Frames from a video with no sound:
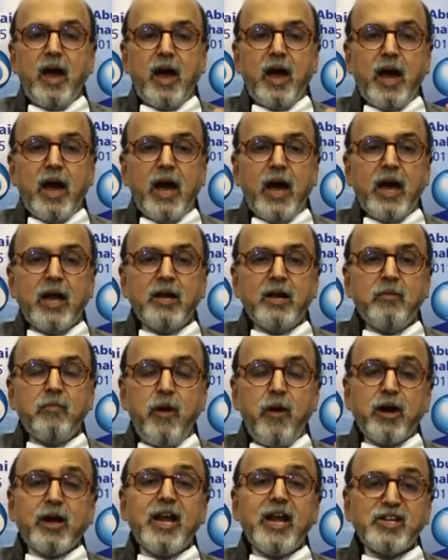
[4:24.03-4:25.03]
And
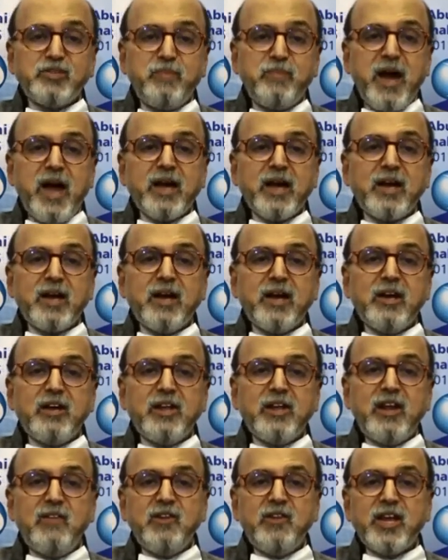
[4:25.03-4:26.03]
Barclays Bank
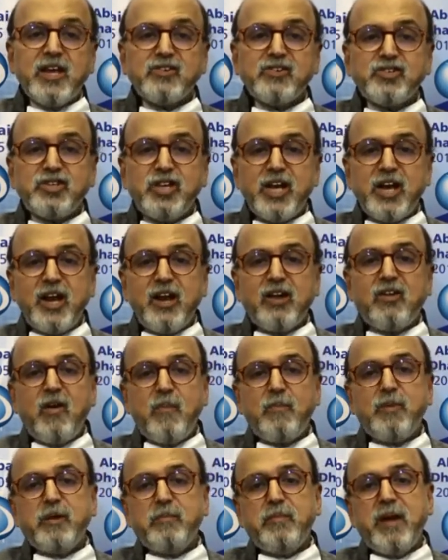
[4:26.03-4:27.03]
delivering a single
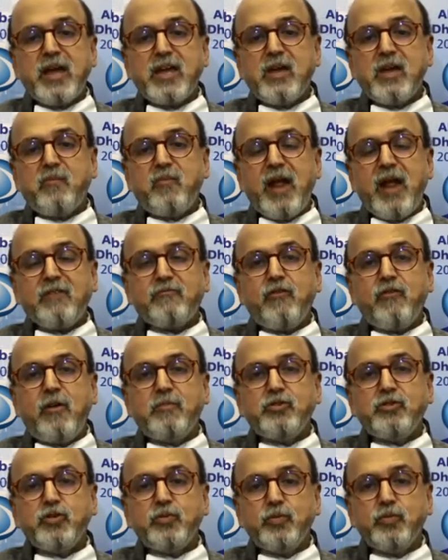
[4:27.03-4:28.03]
corporate banking
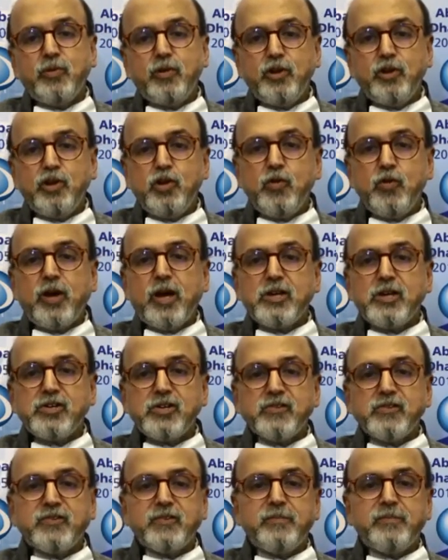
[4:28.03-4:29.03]
platform to new
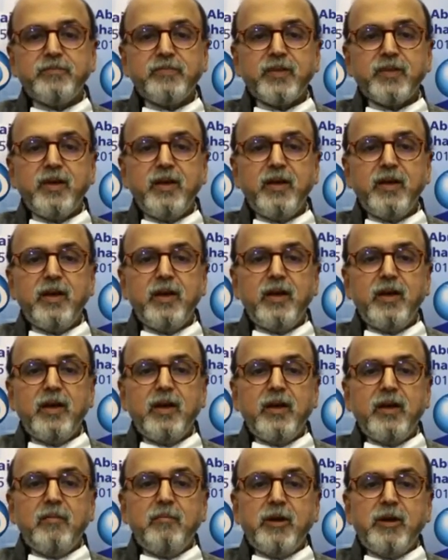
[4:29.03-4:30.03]
countries.
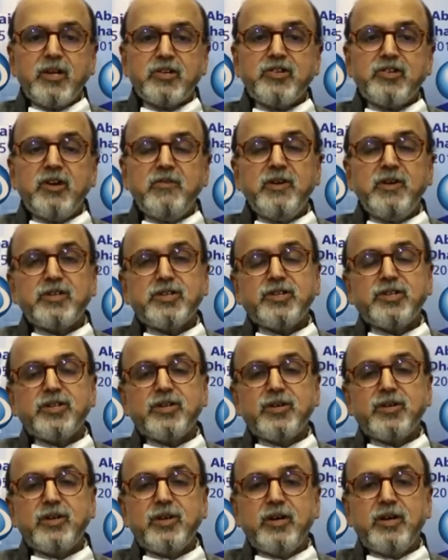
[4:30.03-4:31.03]
Better
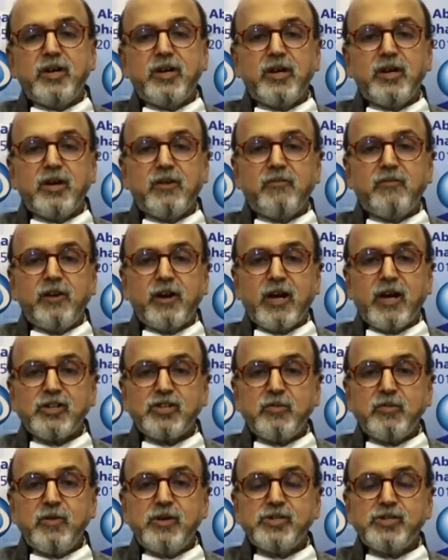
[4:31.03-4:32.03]
service for
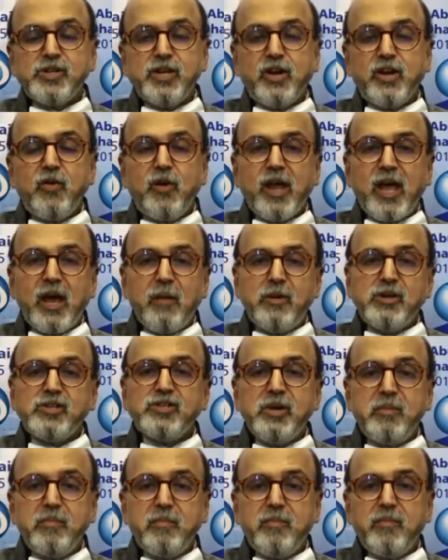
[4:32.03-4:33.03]
customers including
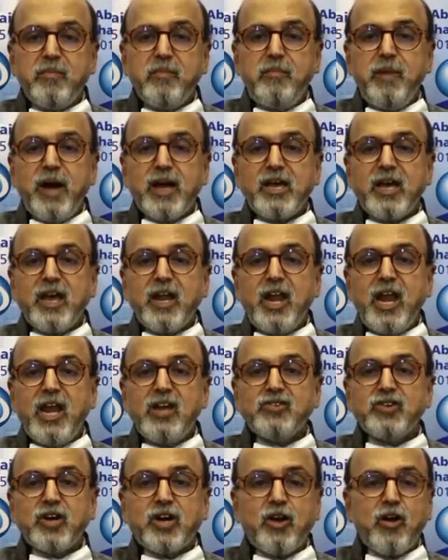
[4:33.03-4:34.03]
MNC banking
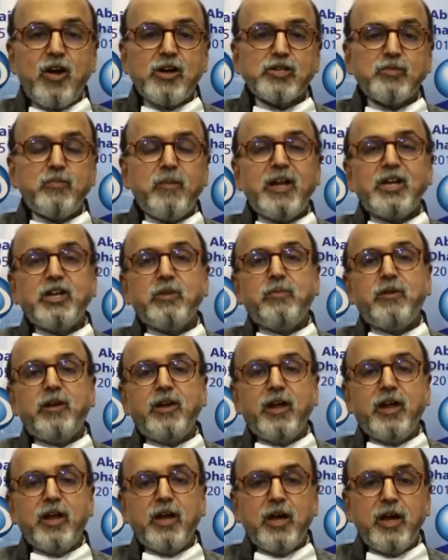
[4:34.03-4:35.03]
needs across multiple
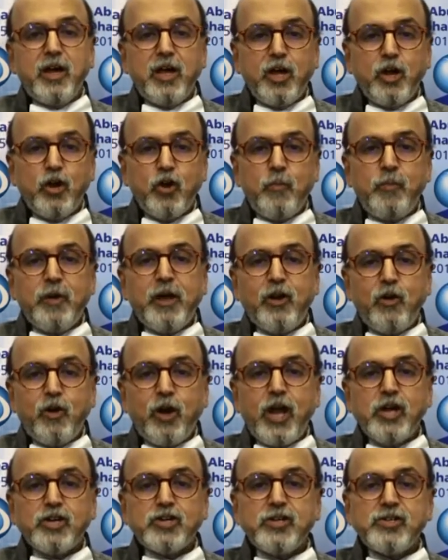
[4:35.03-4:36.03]
European
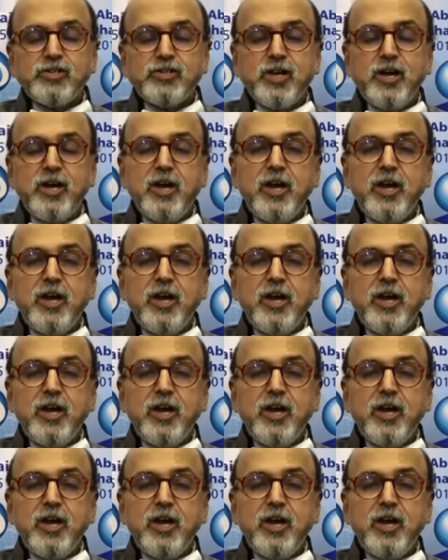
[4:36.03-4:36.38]
locations.